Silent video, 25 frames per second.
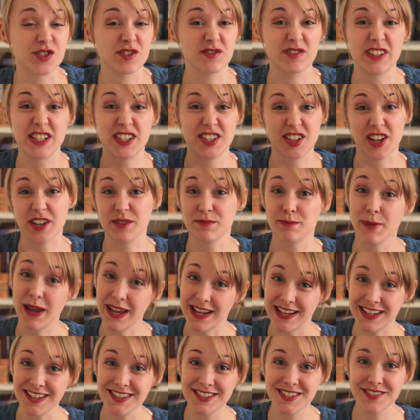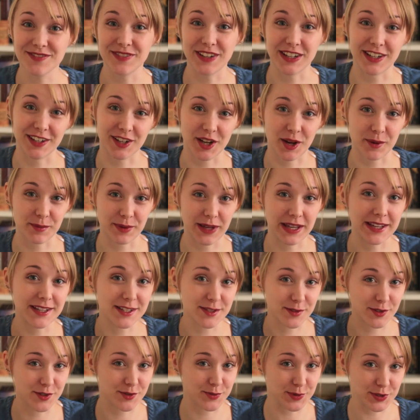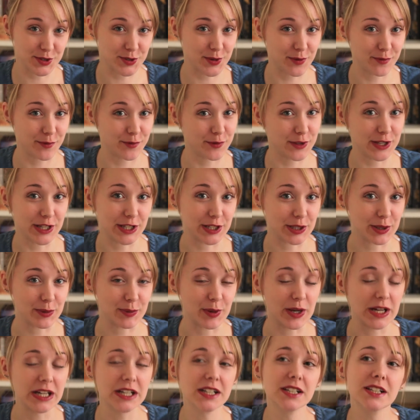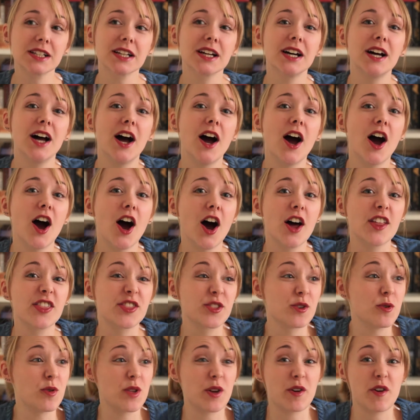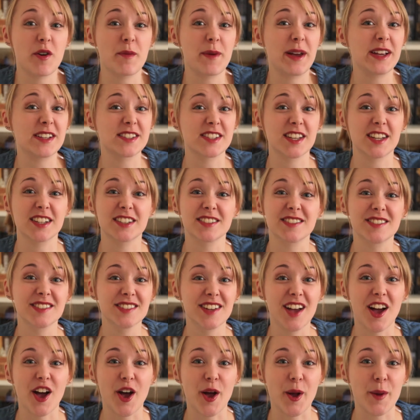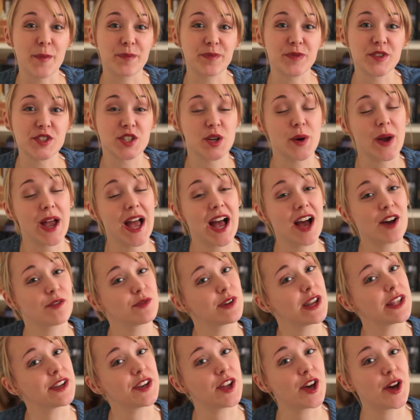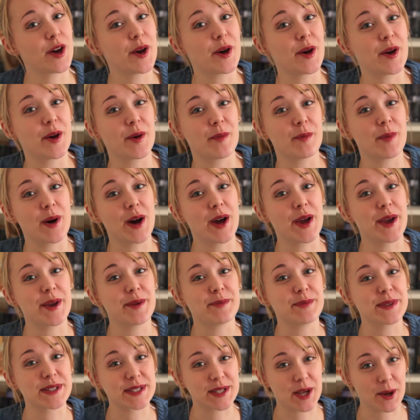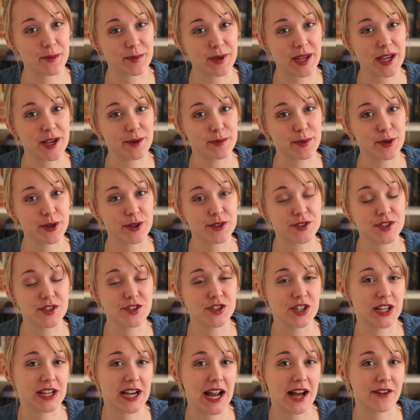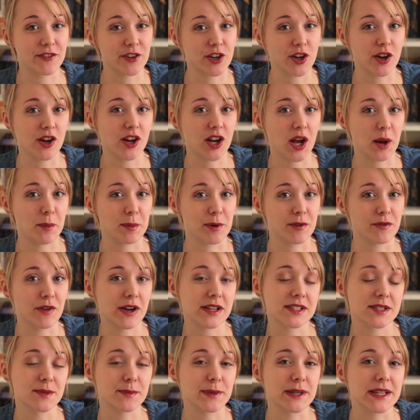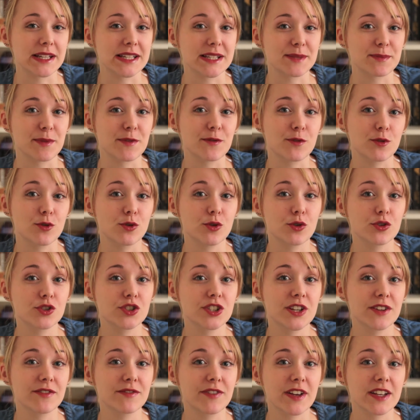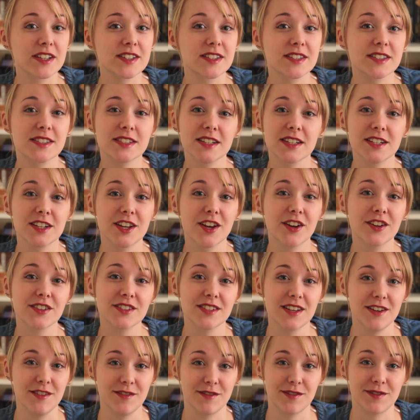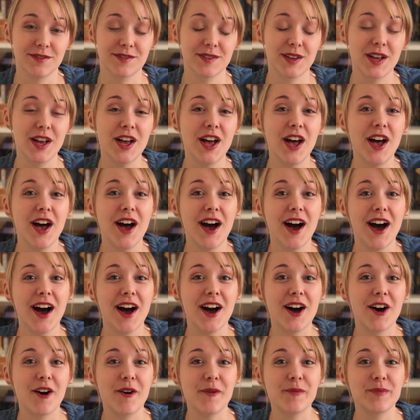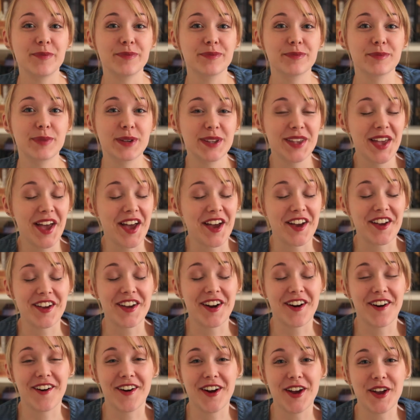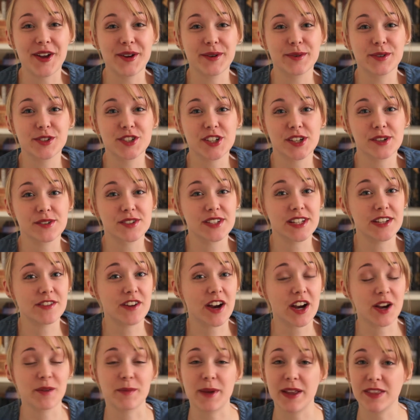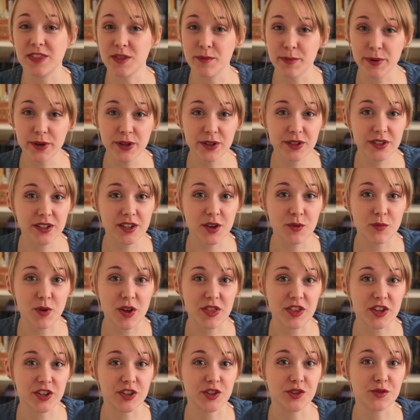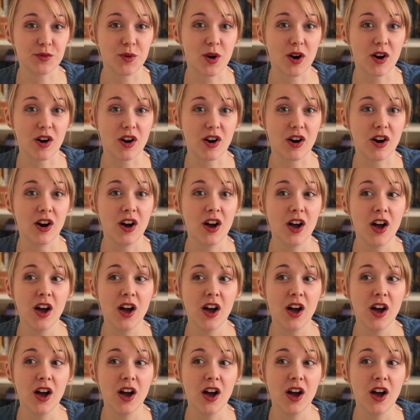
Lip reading: reason I'd made vegan cupcakes, because we do have a vegan at work, thought they were amazing. So I have lent her my Miss Cupcake book so she can have a go at a couple of recipes before she invests in it herself. But yeah, I would totally recommend the book, whether you are